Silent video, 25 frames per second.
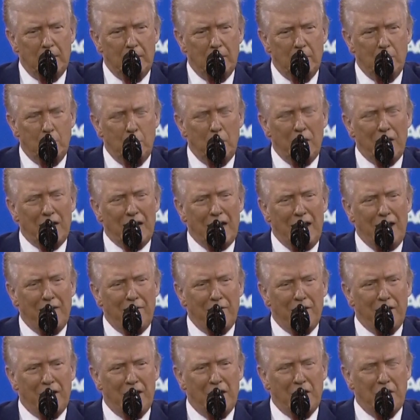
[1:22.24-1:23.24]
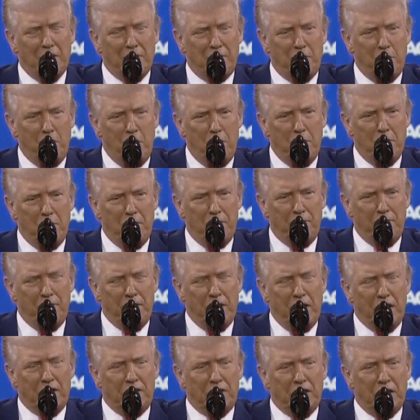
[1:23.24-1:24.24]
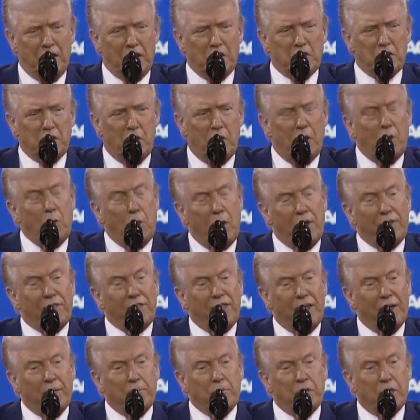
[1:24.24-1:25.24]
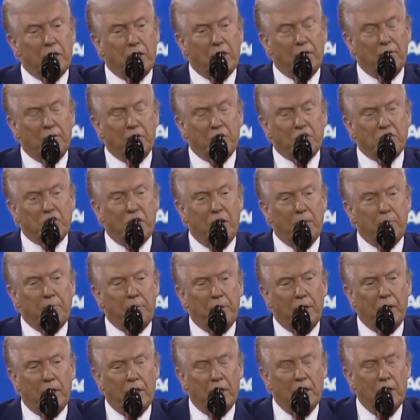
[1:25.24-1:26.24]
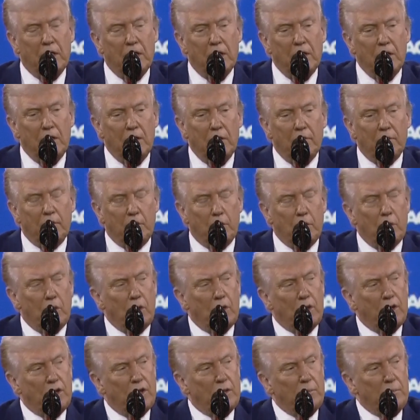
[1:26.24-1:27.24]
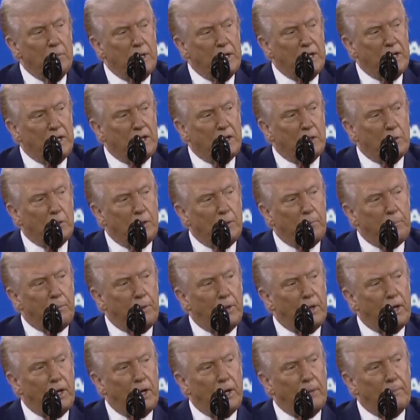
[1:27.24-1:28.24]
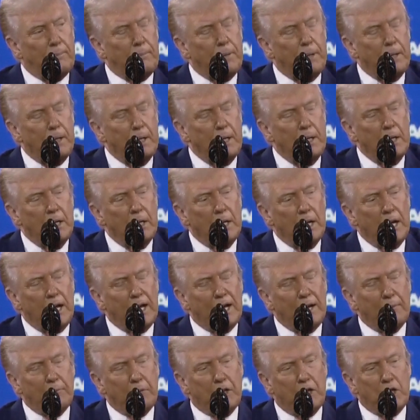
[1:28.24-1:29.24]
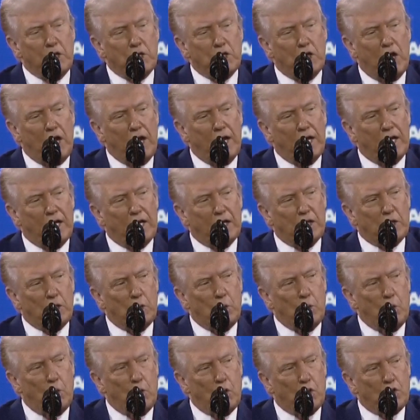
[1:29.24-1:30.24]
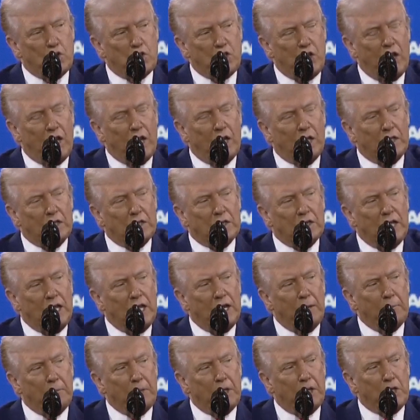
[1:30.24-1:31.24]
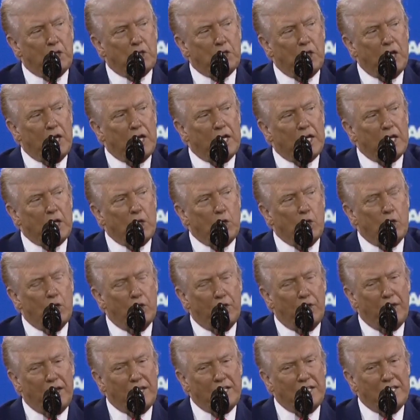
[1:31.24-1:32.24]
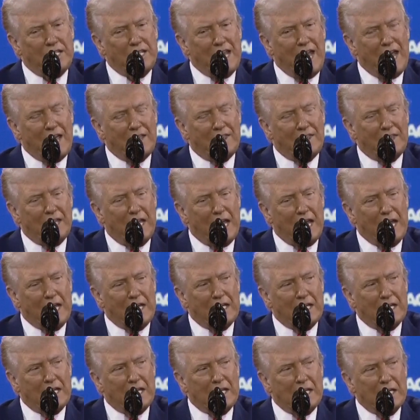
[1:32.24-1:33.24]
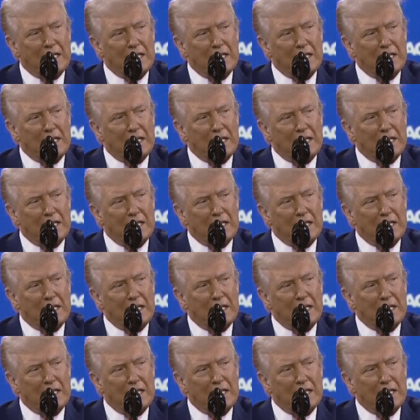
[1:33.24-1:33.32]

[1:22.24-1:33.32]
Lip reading: We gave it in the form of nothing. So I want them to give us something for all of the money that we put up. And I'm going to try and get the war settled, and I'm going to try and get all that death ended.